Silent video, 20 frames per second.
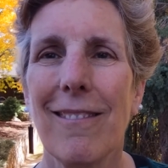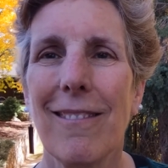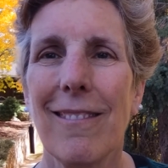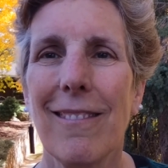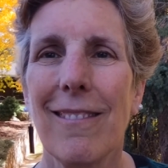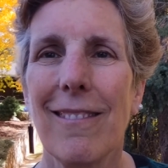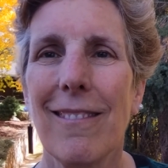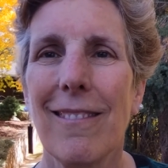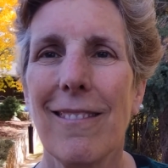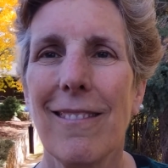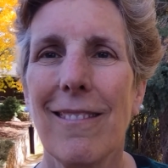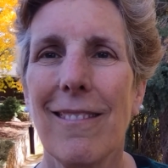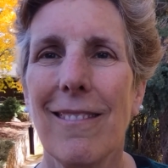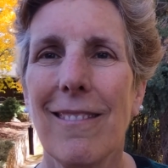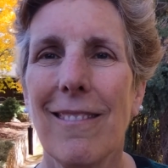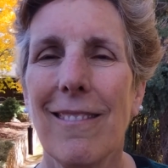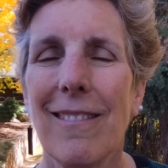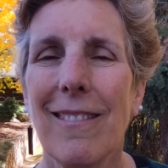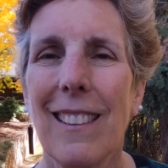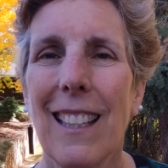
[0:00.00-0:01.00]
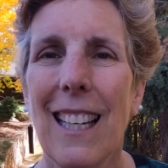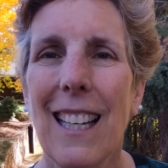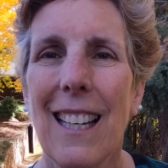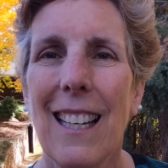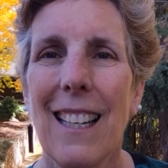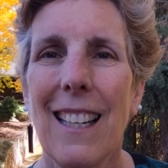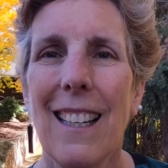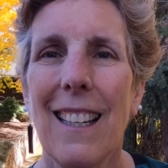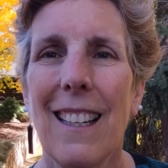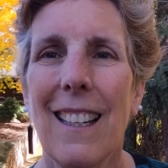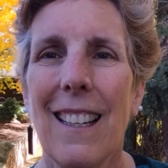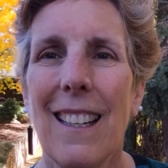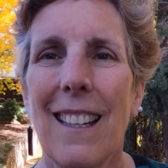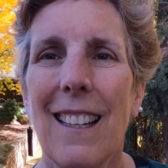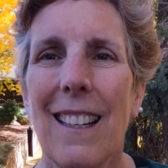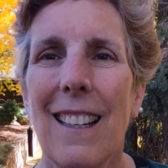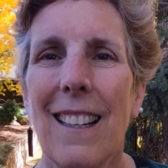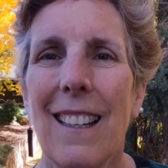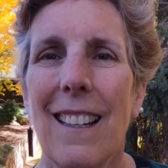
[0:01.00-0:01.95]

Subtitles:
[no speech]